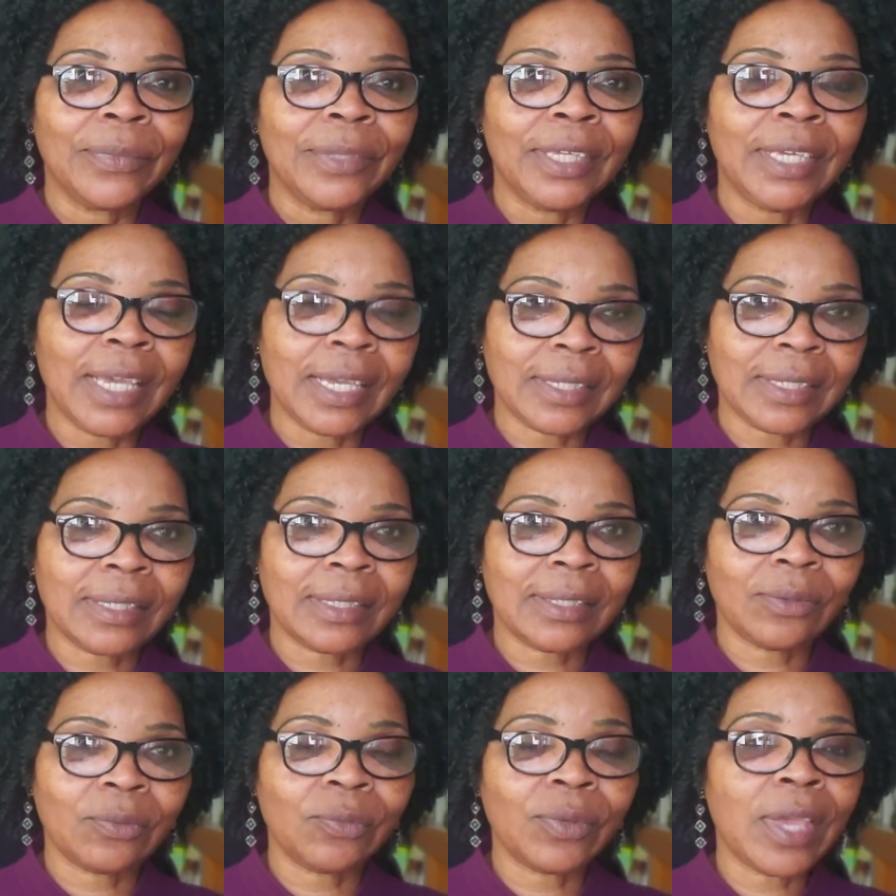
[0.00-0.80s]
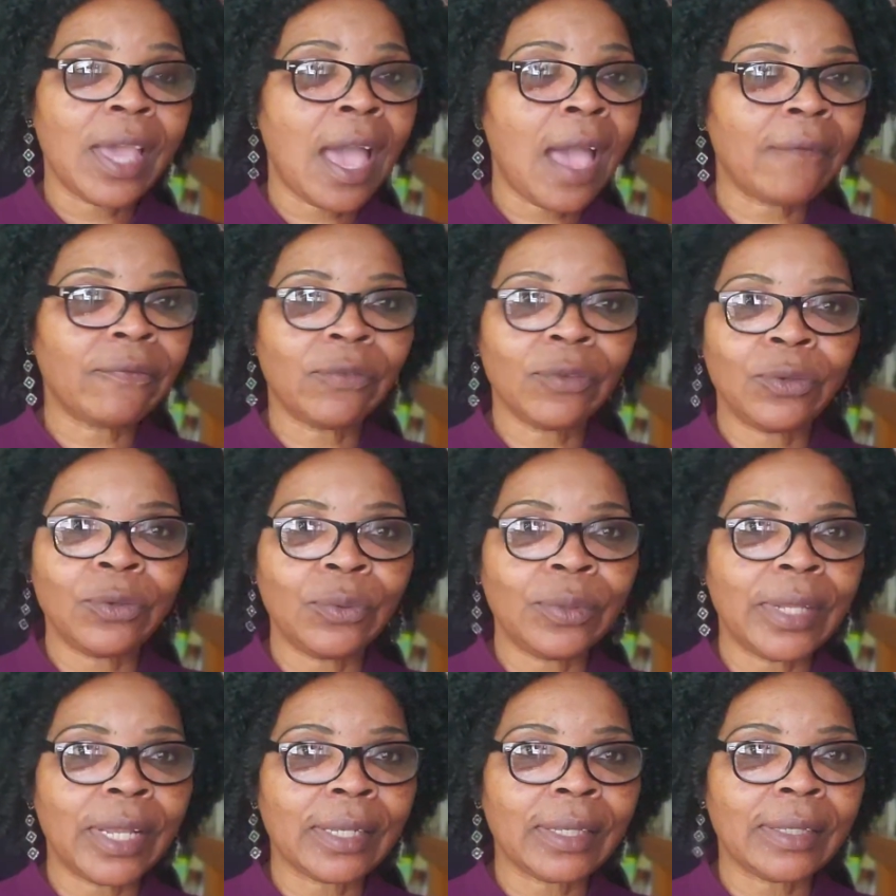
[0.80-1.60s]
Yes, we have to
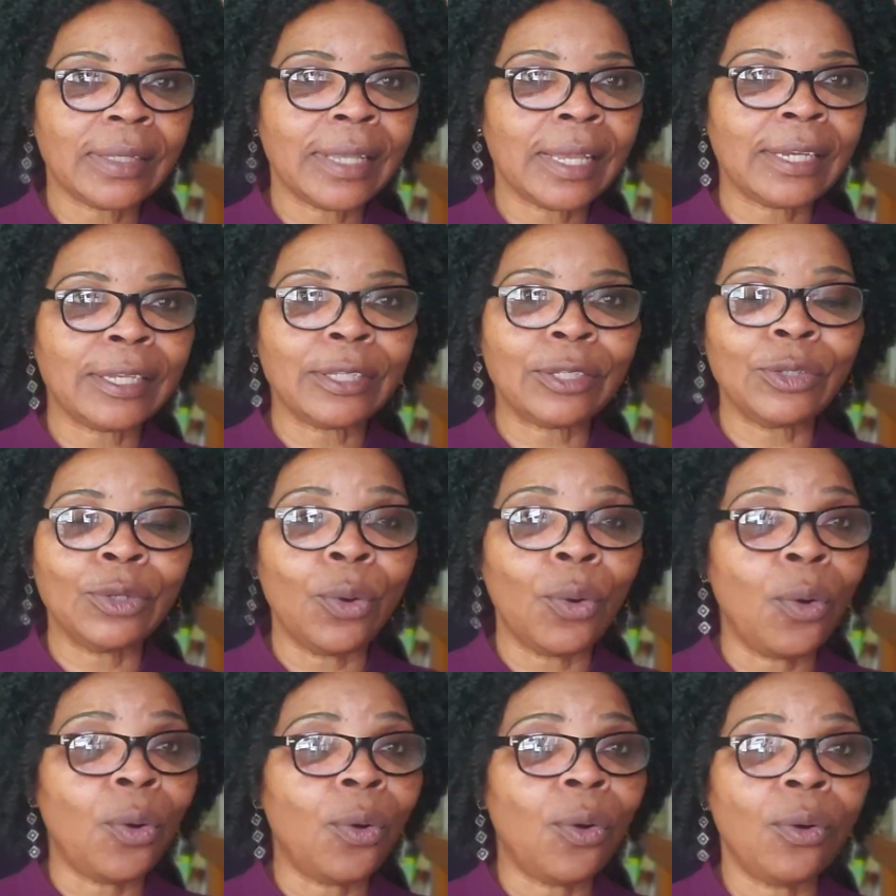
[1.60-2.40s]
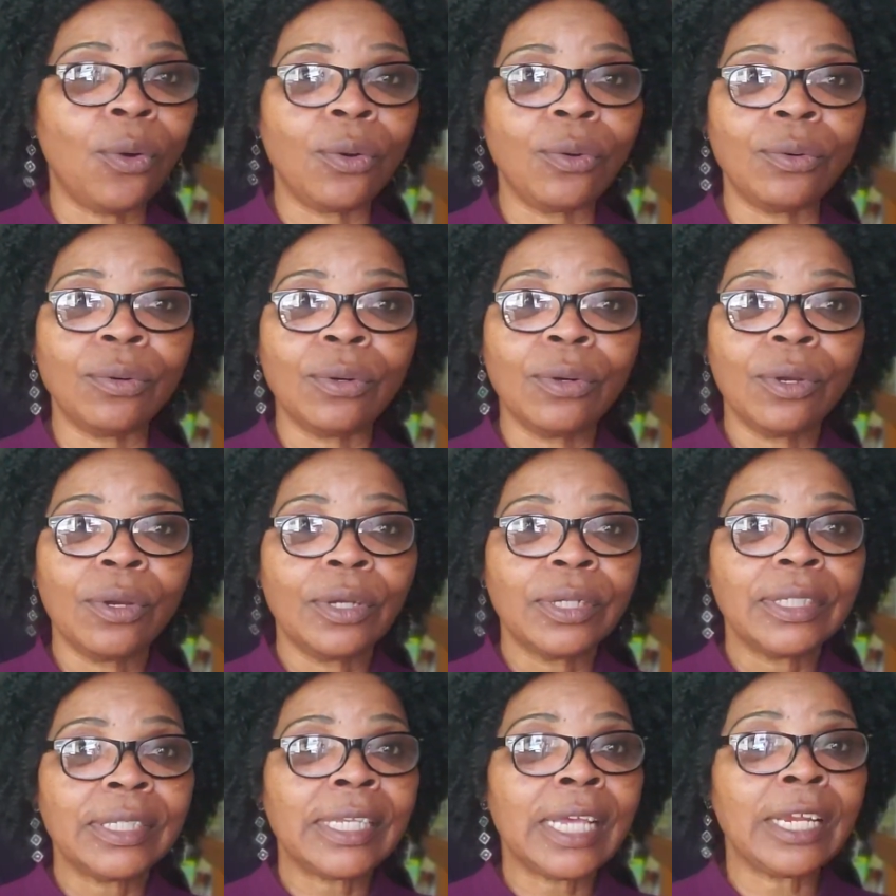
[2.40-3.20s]
do that. There is no
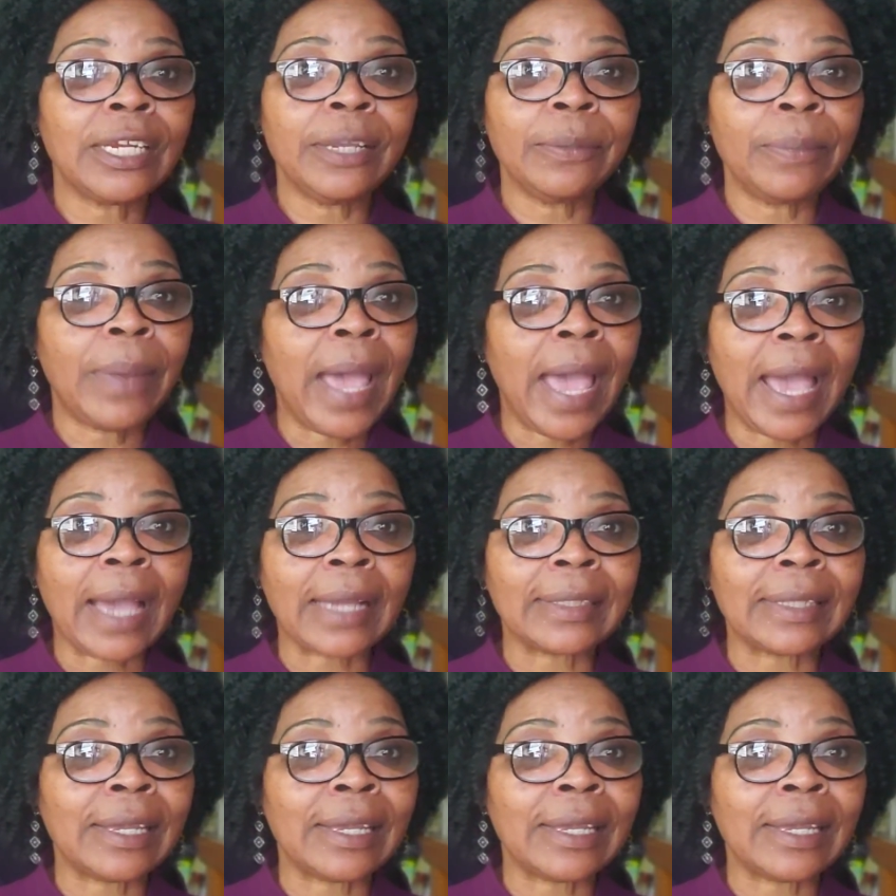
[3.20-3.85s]
turning back.